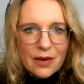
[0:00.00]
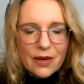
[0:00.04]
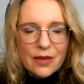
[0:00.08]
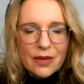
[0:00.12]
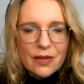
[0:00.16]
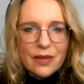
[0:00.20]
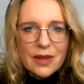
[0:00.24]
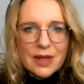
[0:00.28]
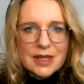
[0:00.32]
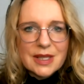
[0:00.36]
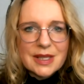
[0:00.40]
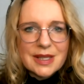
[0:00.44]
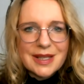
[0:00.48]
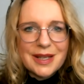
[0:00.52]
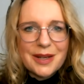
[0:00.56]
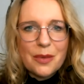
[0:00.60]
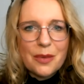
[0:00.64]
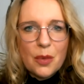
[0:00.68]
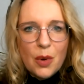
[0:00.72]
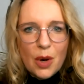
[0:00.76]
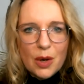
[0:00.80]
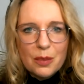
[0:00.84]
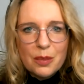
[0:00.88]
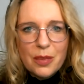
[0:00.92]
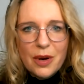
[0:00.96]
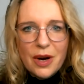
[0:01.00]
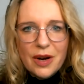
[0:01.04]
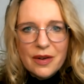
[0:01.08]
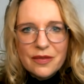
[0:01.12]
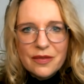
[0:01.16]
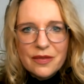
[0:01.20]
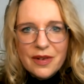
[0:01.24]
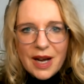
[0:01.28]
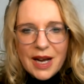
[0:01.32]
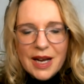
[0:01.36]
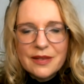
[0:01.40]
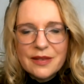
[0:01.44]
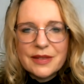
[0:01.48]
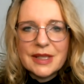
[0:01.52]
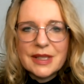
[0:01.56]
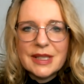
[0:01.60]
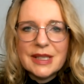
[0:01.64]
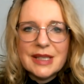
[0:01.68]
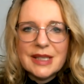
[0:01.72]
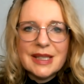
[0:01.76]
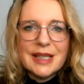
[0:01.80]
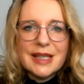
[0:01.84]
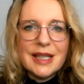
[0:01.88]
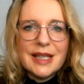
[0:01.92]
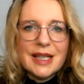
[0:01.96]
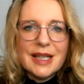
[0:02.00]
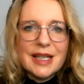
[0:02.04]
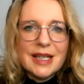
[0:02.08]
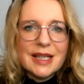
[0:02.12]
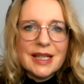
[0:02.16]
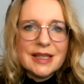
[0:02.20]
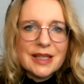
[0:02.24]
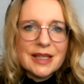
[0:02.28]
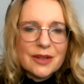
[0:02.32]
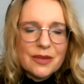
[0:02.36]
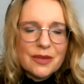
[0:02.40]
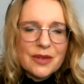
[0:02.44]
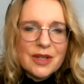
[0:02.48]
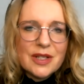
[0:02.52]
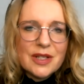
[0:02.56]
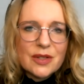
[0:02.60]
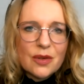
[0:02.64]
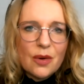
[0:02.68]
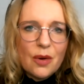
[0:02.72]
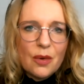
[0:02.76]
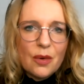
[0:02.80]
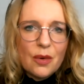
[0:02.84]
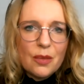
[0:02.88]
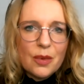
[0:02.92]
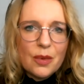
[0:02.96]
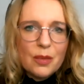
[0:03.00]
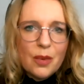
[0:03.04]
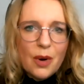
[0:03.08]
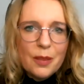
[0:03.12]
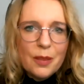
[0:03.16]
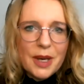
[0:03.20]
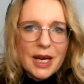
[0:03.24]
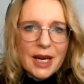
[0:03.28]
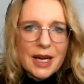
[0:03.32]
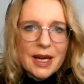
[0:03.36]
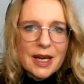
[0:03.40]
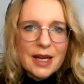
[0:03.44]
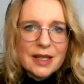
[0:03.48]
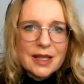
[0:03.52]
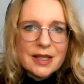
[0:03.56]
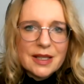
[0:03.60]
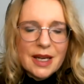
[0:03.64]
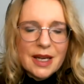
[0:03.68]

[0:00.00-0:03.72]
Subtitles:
on this 1.5 degrees global warming